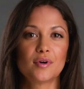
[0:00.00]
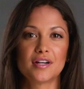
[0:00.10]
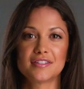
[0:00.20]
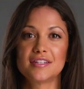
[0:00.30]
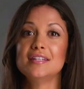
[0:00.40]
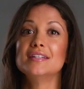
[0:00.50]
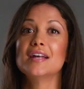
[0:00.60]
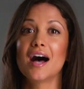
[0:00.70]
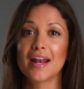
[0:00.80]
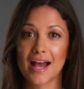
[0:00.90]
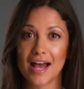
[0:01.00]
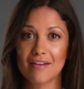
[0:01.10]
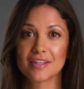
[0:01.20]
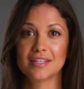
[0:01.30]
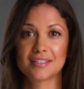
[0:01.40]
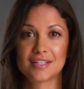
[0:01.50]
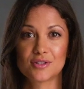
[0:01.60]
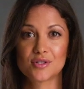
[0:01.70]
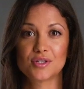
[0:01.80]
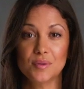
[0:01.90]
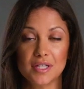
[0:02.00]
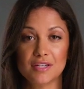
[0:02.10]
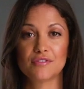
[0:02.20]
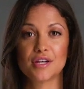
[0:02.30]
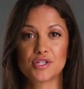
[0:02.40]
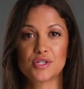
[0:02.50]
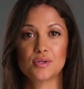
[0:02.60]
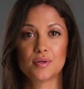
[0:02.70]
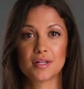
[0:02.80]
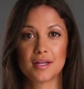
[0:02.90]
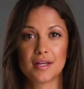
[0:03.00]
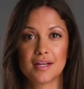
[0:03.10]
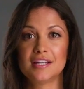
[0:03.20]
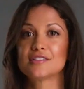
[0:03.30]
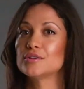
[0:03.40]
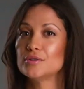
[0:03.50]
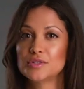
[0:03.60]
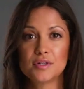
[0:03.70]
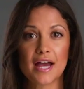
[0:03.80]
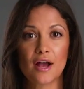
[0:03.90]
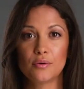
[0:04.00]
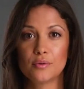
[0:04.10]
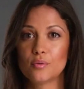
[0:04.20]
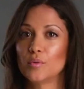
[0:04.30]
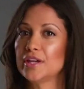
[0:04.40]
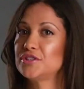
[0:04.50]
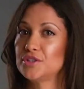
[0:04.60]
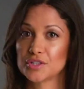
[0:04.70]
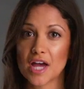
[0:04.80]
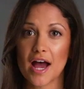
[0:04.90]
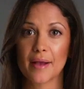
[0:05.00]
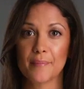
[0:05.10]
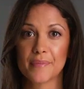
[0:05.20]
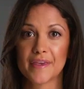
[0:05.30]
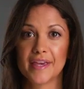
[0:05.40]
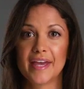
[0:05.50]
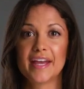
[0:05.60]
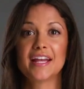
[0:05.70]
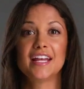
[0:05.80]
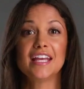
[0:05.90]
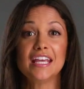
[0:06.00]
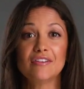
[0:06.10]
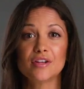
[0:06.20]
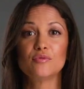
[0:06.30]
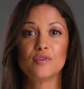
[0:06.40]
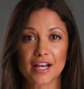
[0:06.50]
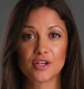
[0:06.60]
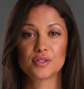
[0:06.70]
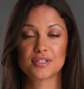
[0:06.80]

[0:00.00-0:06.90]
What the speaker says: worse than not having the essentials you need for a shoot. It slows you down, wastes your time, and can even wreck your